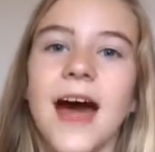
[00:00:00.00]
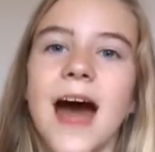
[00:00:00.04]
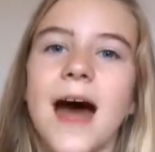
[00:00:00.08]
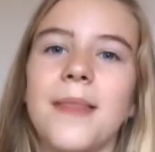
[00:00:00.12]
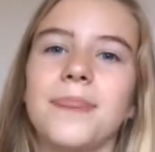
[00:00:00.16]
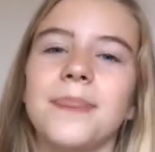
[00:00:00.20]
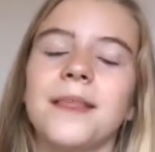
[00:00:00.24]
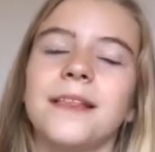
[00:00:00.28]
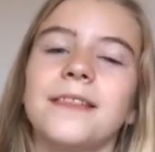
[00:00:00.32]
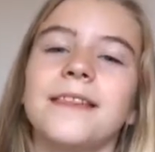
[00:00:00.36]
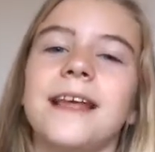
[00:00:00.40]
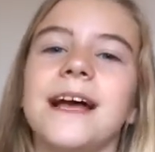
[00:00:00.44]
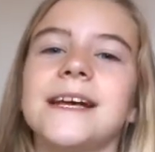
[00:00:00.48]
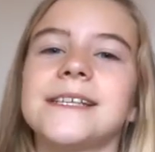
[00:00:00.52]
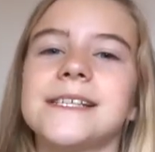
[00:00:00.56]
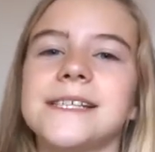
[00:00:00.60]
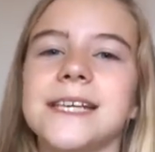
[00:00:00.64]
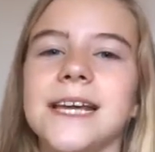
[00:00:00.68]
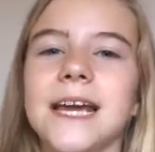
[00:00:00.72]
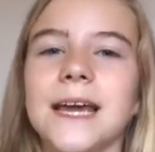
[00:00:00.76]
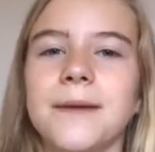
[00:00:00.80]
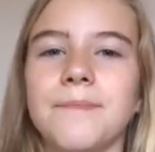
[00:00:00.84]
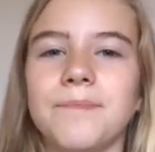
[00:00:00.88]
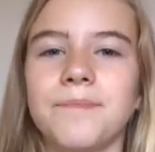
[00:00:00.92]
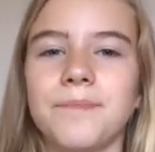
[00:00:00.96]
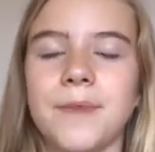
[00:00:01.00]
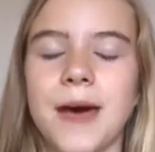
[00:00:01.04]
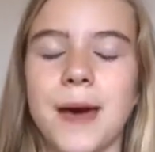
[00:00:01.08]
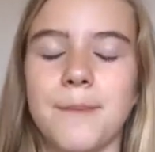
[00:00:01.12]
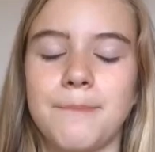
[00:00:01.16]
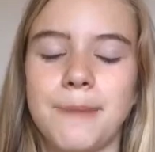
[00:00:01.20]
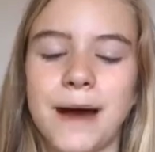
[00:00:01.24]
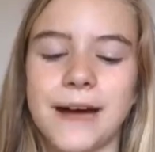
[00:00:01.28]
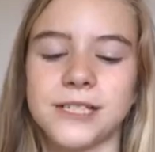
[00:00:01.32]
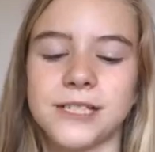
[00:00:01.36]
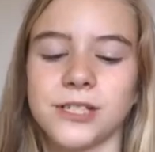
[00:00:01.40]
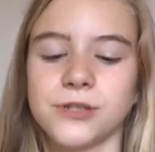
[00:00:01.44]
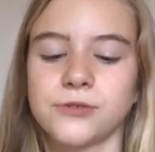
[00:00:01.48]
And the last thing in
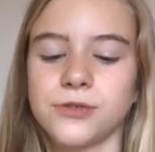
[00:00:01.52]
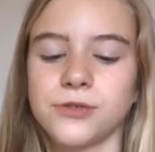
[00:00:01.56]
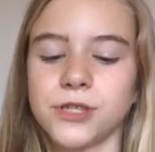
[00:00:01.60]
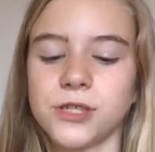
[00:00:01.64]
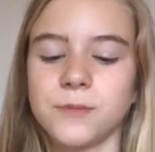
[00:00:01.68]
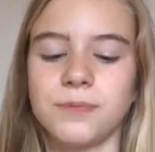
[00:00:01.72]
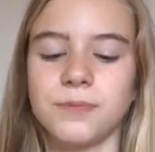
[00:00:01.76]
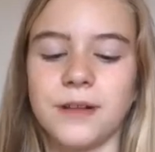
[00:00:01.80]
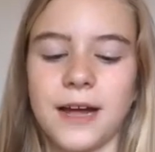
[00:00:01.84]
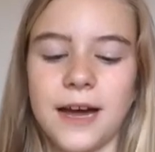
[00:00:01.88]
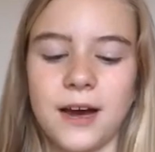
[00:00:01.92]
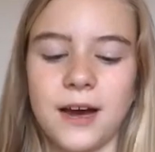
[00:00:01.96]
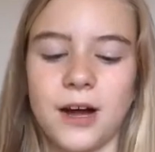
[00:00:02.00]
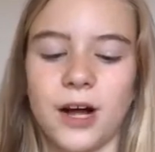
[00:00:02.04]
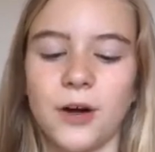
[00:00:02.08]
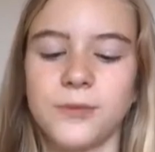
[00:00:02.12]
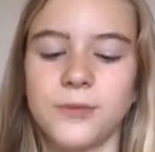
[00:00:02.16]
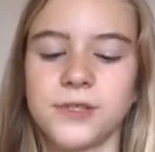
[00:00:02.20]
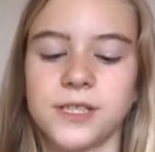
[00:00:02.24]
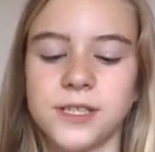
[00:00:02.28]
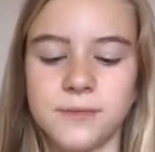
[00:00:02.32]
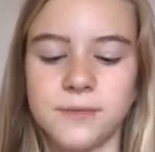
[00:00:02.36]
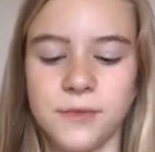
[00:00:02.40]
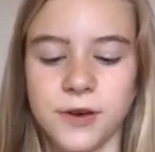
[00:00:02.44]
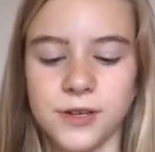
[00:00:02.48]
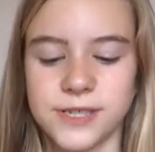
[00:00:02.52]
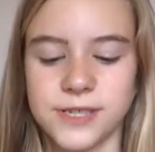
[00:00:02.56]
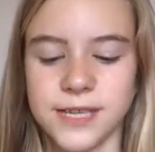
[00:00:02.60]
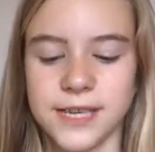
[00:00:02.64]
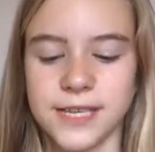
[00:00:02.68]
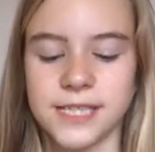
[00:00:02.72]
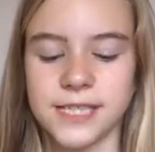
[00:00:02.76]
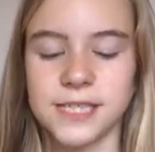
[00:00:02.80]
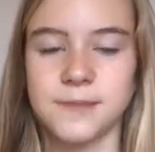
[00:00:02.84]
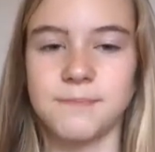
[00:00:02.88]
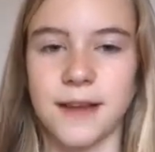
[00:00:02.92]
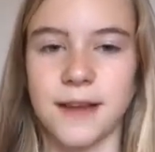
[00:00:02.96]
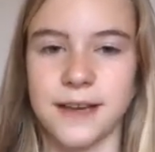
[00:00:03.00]
their back school supply haul was the most
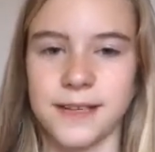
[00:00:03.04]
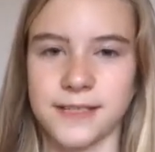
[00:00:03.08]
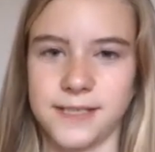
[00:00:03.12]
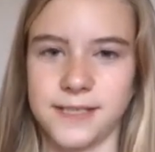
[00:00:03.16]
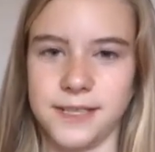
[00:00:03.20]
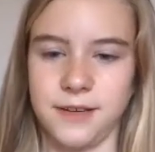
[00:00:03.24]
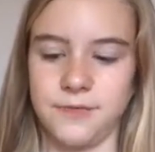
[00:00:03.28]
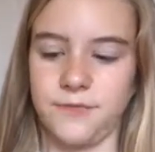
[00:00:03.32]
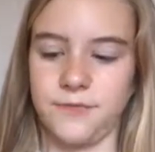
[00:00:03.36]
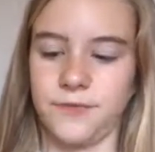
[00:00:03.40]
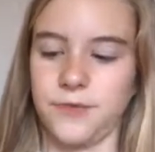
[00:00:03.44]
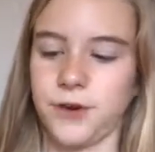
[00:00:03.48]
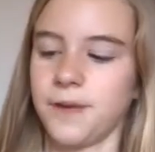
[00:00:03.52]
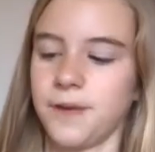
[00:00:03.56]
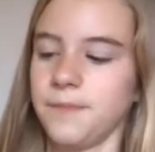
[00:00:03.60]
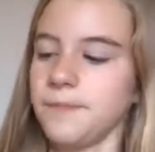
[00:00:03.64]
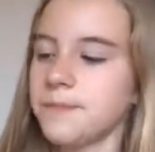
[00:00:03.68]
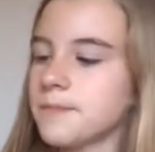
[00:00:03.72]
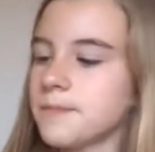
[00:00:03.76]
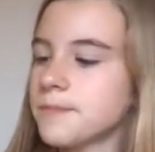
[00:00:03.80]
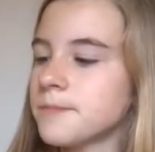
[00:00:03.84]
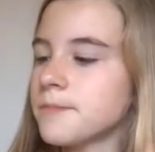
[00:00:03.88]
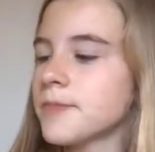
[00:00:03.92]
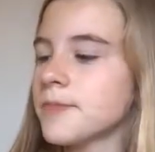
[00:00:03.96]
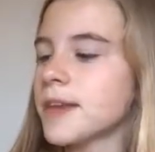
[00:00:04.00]
expensive one.